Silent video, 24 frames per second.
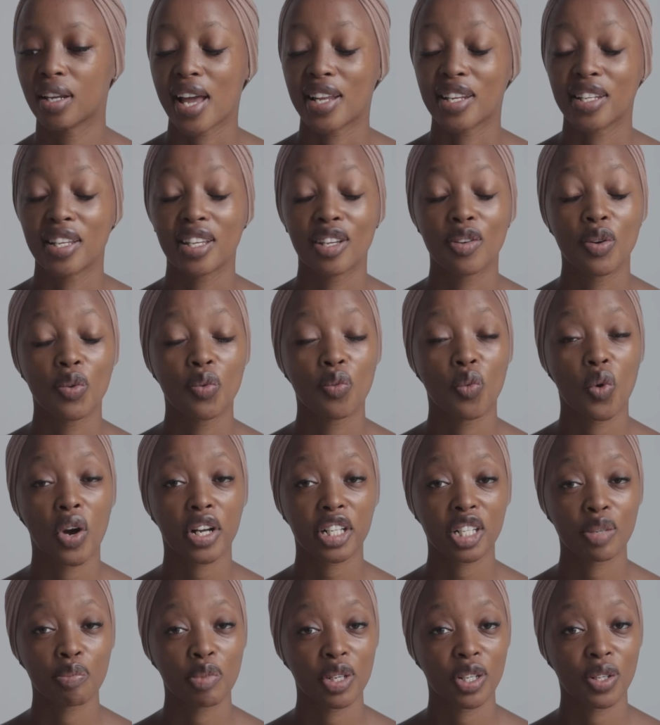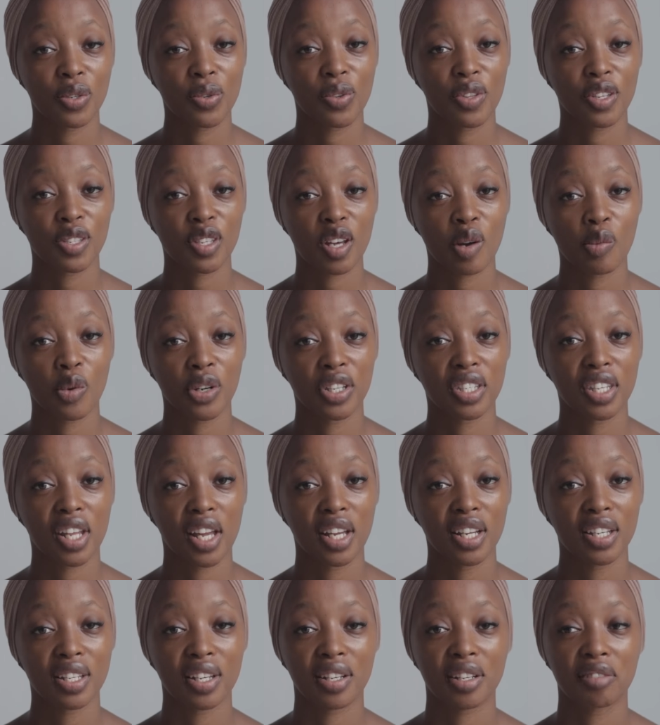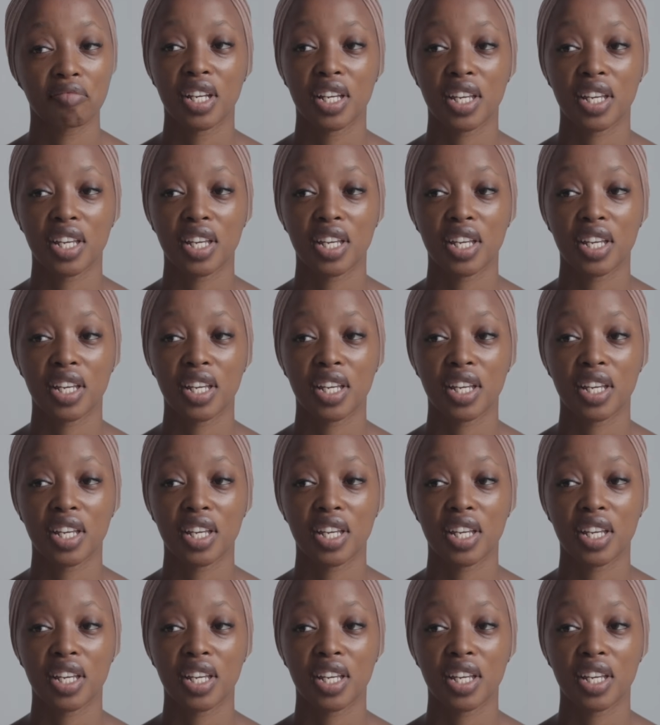and he walked me to the subway station.